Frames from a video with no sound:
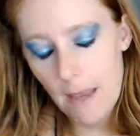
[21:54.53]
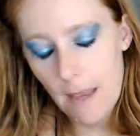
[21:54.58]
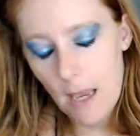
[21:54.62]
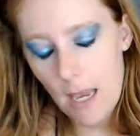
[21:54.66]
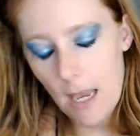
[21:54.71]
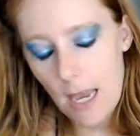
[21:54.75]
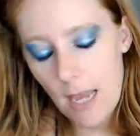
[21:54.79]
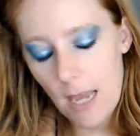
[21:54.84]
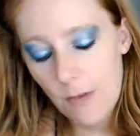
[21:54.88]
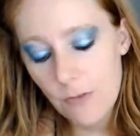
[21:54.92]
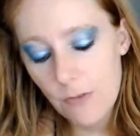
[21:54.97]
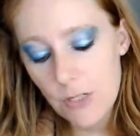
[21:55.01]

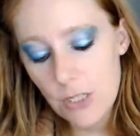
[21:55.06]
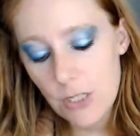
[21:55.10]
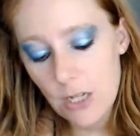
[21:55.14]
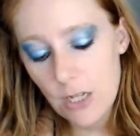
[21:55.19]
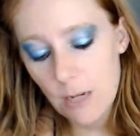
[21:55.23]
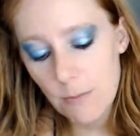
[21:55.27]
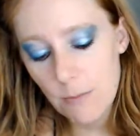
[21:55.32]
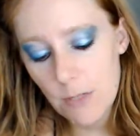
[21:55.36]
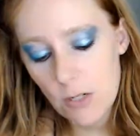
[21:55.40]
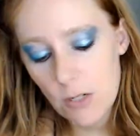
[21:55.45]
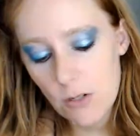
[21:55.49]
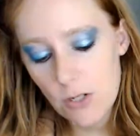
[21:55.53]
Every
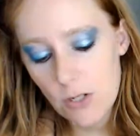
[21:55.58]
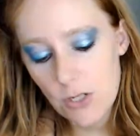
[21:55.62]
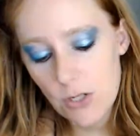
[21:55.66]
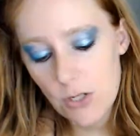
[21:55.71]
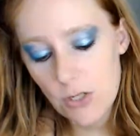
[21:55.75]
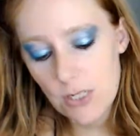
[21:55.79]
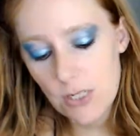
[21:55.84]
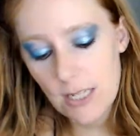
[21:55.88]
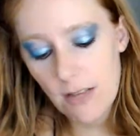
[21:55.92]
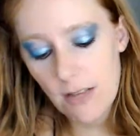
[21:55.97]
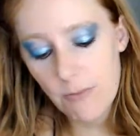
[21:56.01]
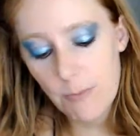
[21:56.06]
time you notice
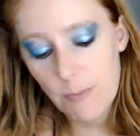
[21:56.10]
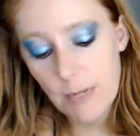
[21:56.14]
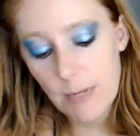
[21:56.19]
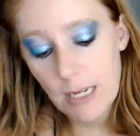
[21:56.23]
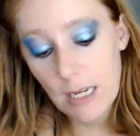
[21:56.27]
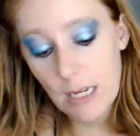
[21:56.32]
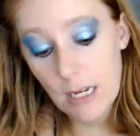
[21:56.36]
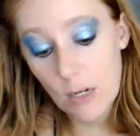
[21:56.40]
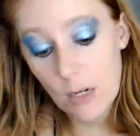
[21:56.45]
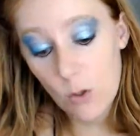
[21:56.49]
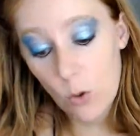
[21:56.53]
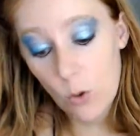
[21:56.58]
yourself
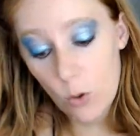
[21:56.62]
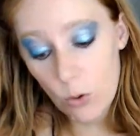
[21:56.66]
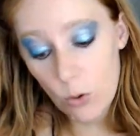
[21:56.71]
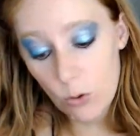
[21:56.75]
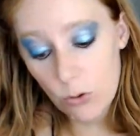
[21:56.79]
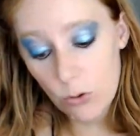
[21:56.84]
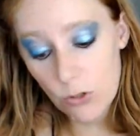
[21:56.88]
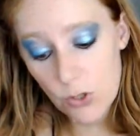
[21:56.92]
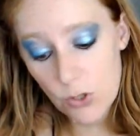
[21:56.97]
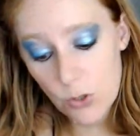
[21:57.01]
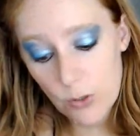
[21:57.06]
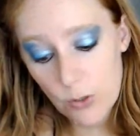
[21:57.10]
making an
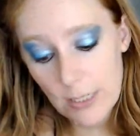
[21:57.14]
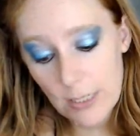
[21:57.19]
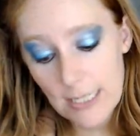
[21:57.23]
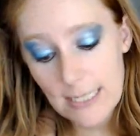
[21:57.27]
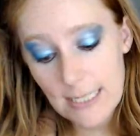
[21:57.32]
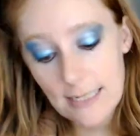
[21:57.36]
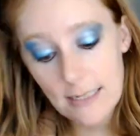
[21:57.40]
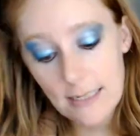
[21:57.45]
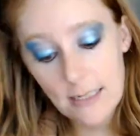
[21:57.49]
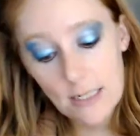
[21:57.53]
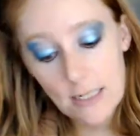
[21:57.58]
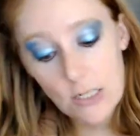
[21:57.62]
old choice
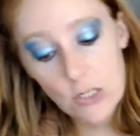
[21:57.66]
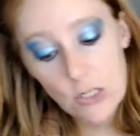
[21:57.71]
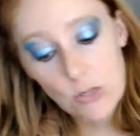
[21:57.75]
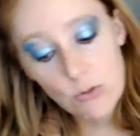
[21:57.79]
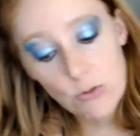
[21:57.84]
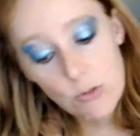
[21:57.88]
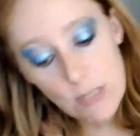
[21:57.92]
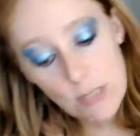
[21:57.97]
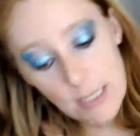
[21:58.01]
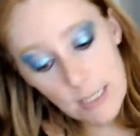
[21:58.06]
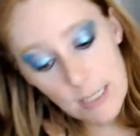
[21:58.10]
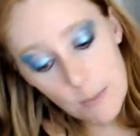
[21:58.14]
that digs you
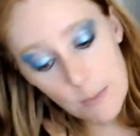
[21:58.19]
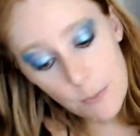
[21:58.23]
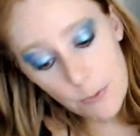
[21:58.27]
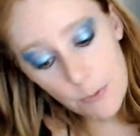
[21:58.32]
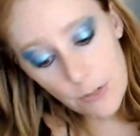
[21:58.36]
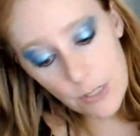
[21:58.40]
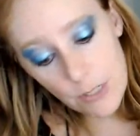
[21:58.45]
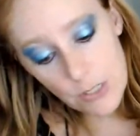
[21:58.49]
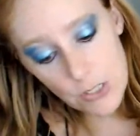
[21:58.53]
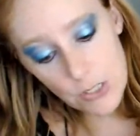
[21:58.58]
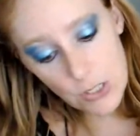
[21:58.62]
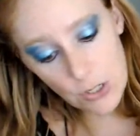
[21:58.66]
deeper
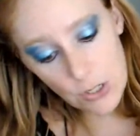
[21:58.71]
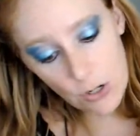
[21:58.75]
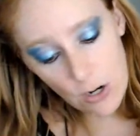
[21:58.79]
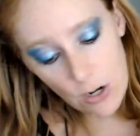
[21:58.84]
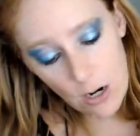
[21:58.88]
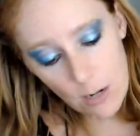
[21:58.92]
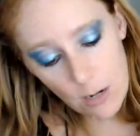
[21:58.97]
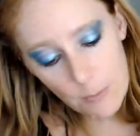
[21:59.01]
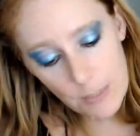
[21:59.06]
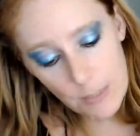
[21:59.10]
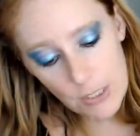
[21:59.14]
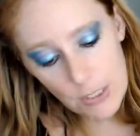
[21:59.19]
into your
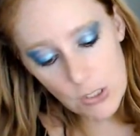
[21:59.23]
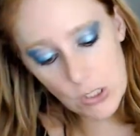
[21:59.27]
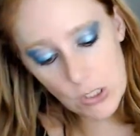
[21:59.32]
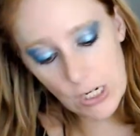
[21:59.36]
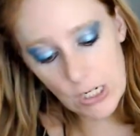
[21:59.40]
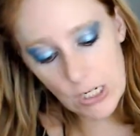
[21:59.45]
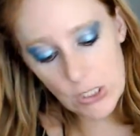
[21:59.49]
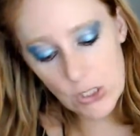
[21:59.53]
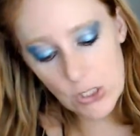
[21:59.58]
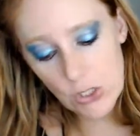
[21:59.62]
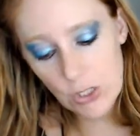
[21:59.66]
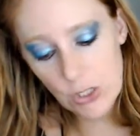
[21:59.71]
karmic
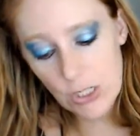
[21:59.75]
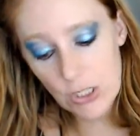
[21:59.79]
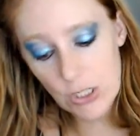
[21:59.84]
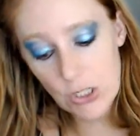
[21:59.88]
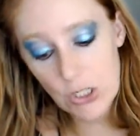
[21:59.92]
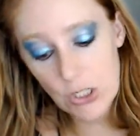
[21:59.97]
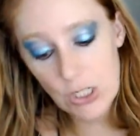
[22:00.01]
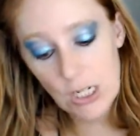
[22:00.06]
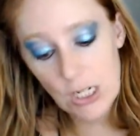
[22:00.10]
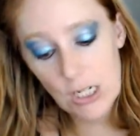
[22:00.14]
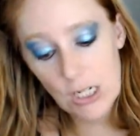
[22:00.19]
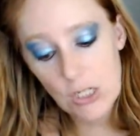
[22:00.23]
trench, you can
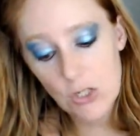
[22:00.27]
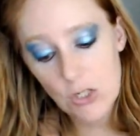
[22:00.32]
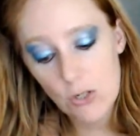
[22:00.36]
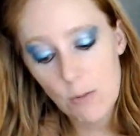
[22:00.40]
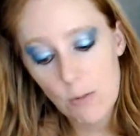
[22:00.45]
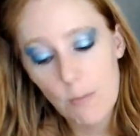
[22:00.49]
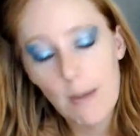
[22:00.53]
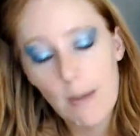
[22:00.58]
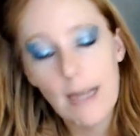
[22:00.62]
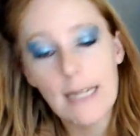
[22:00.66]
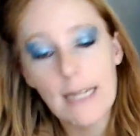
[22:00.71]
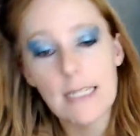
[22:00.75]
change your
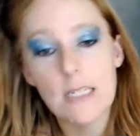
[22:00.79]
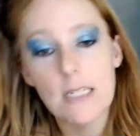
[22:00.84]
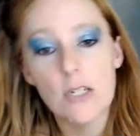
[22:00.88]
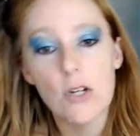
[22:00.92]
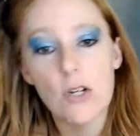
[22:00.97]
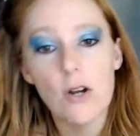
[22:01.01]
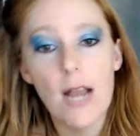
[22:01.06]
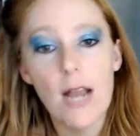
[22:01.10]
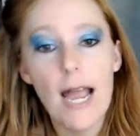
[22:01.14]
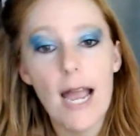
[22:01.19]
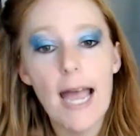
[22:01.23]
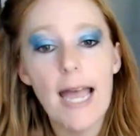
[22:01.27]
mind and
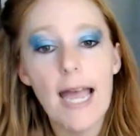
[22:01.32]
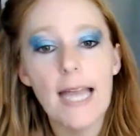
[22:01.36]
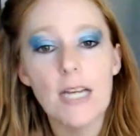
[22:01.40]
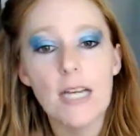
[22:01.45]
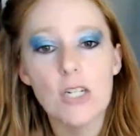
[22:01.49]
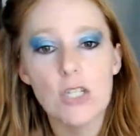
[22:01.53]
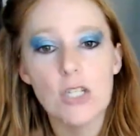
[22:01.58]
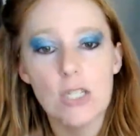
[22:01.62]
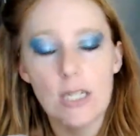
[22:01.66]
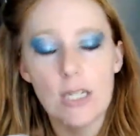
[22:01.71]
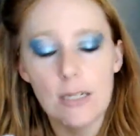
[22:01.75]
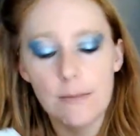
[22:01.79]
your
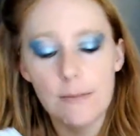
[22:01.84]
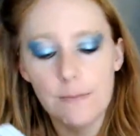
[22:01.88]
action.